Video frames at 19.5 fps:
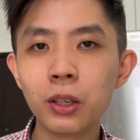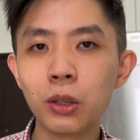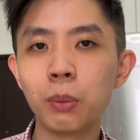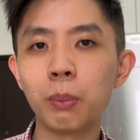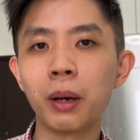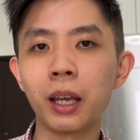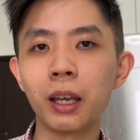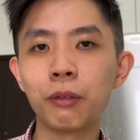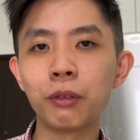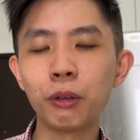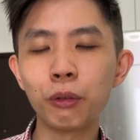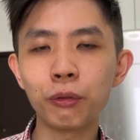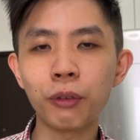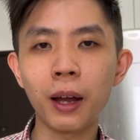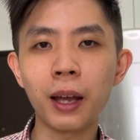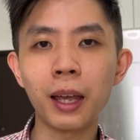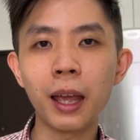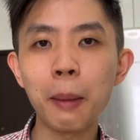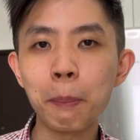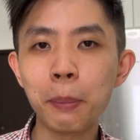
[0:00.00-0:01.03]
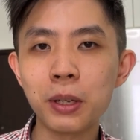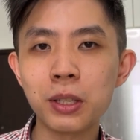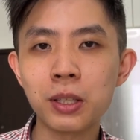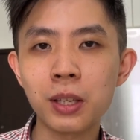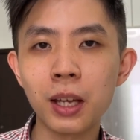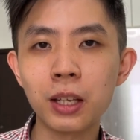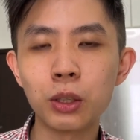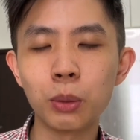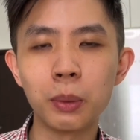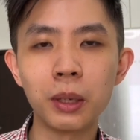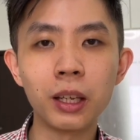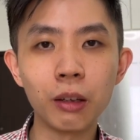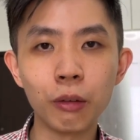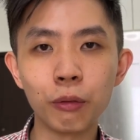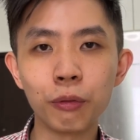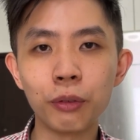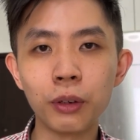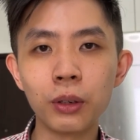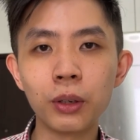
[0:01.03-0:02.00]
you might even find 8% to be
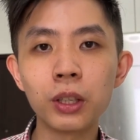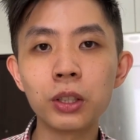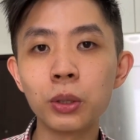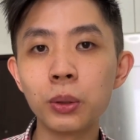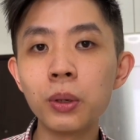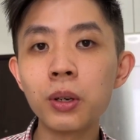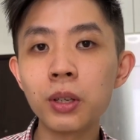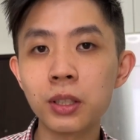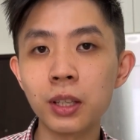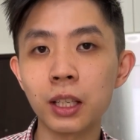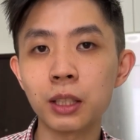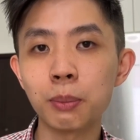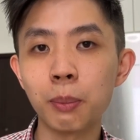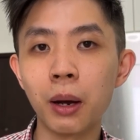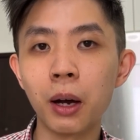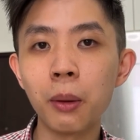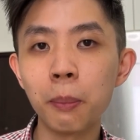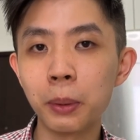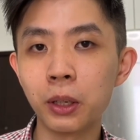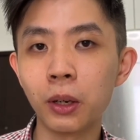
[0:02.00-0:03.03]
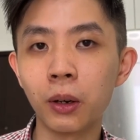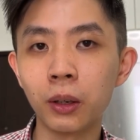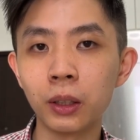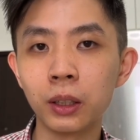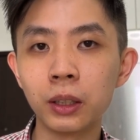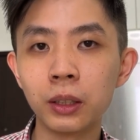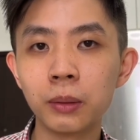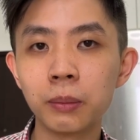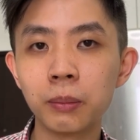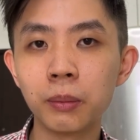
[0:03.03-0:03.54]
inferior to 6 mile per dollar.